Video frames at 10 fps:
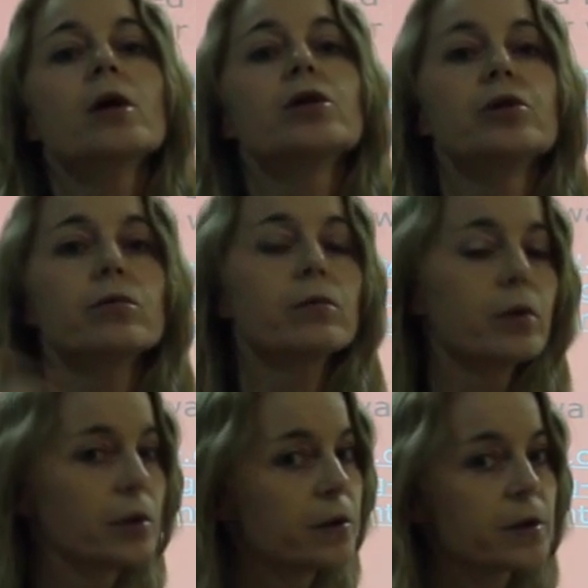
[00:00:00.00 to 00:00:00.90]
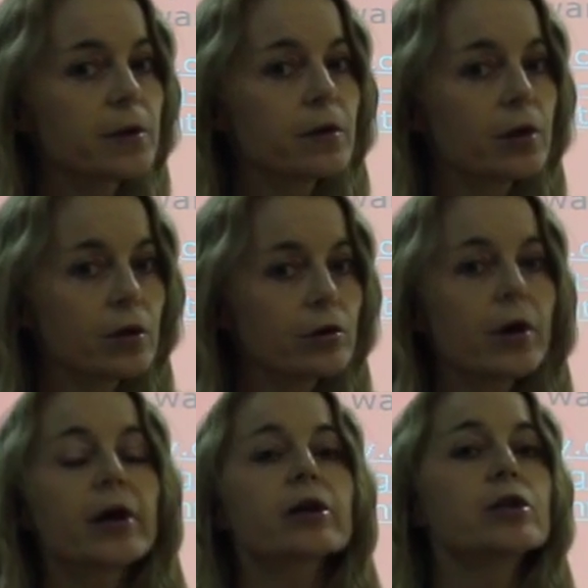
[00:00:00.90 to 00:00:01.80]
Do the you know
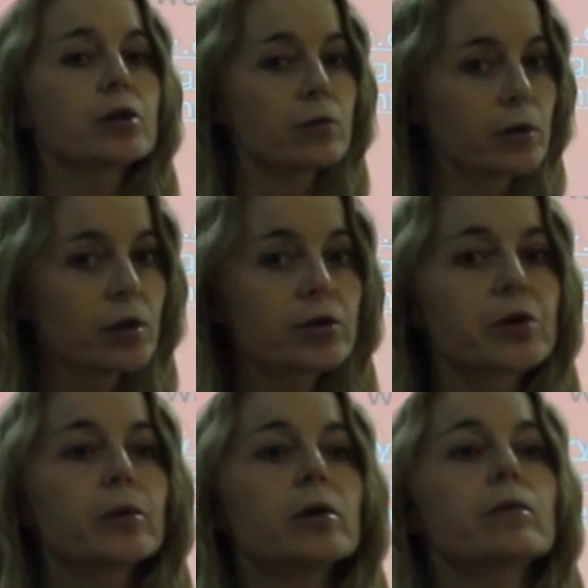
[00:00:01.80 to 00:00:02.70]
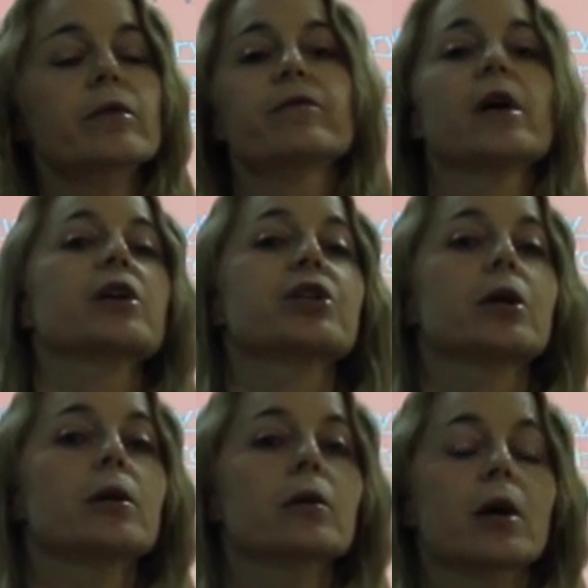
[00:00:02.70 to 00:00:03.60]
how to do the usual reflection,
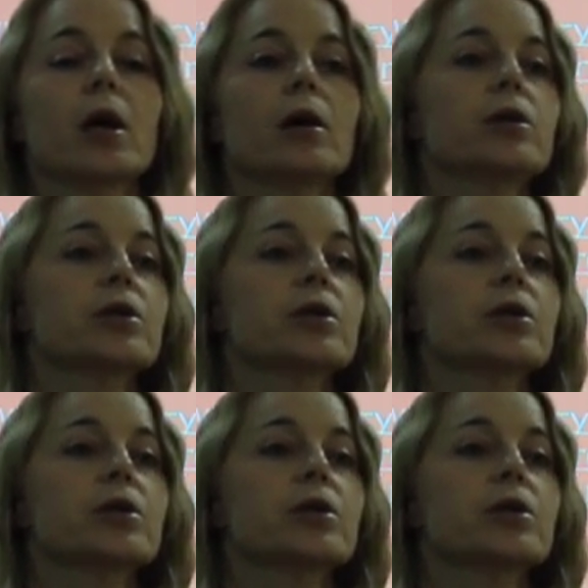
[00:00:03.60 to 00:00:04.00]
okay?